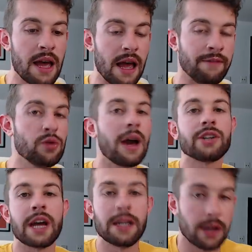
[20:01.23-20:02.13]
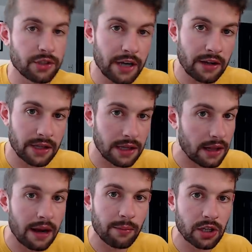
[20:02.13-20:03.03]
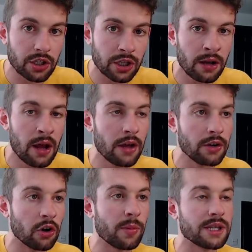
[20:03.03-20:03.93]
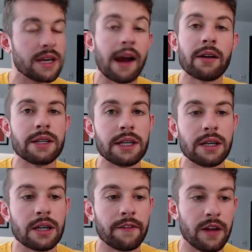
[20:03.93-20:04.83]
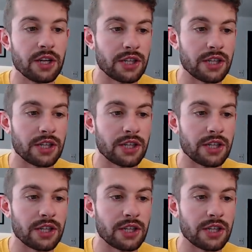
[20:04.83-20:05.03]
And if you catch 8 touchdowns at the tight end position, you're almost guaranteed to finish